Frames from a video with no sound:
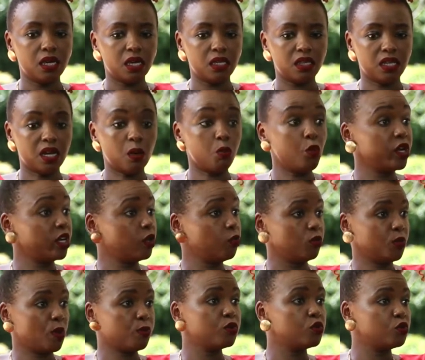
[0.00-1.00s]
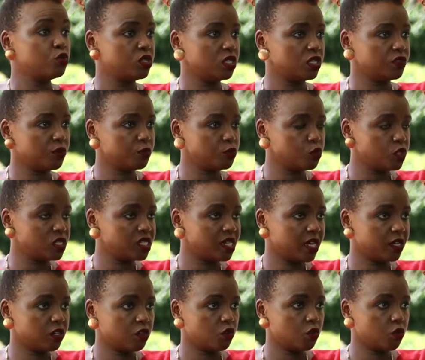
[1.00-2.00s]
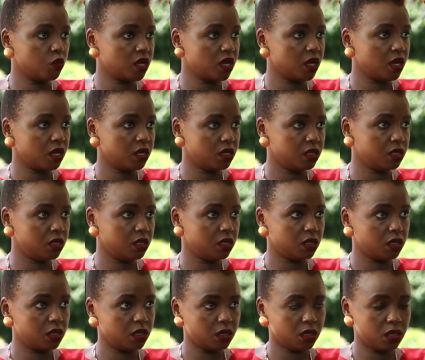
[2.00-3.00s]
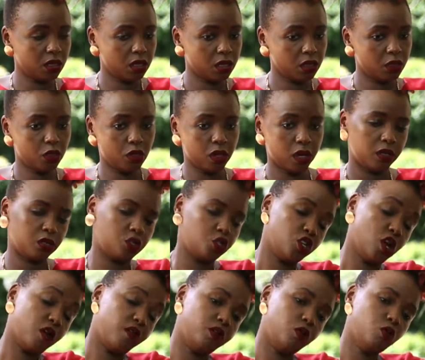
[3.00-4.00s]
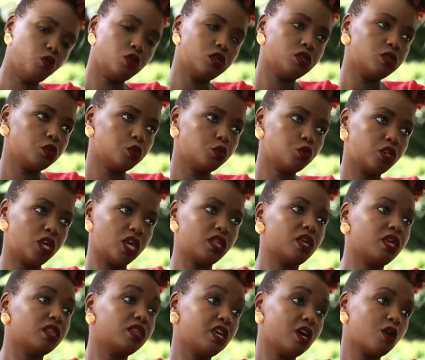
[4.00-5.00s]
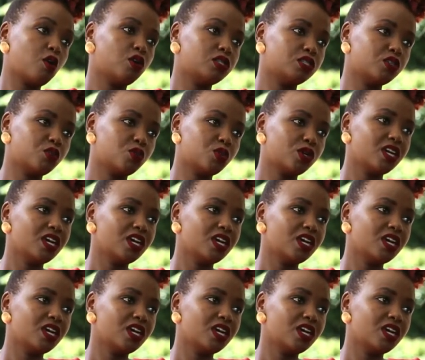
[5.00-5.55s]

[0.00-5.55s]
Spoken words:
then I'm working with my producers from Switzerland, Grook, and GR and Hook. So together, they're called Grook.